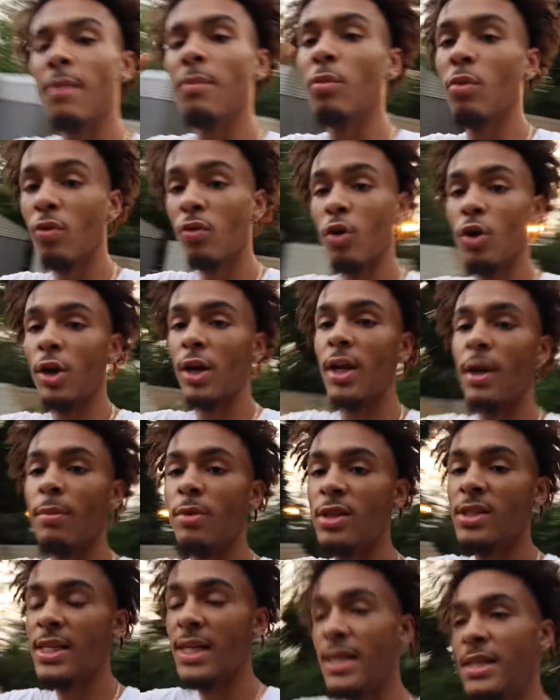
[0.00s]
Move on to
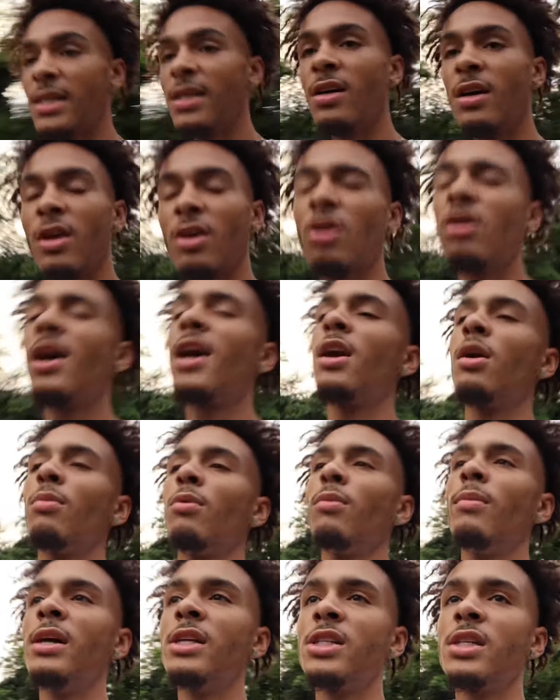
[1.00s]
number six,
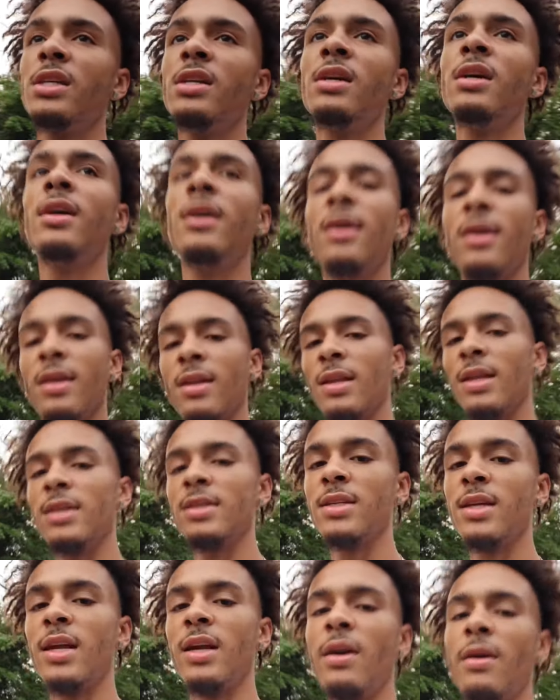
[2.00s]
honorable mention.
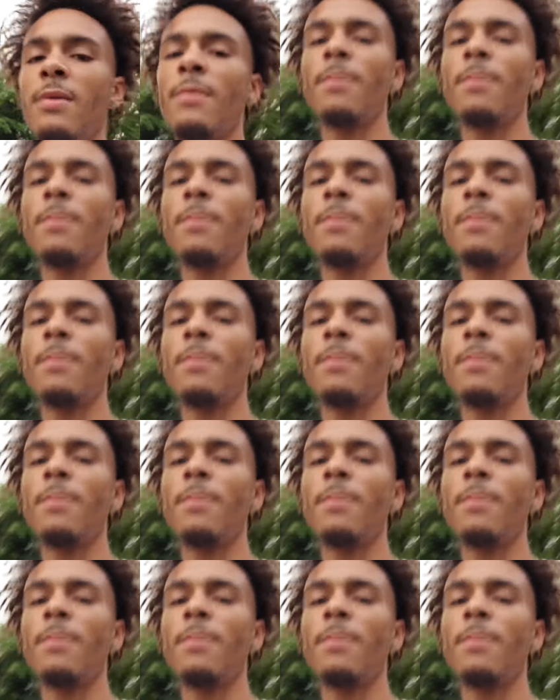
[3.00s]
Let's get it.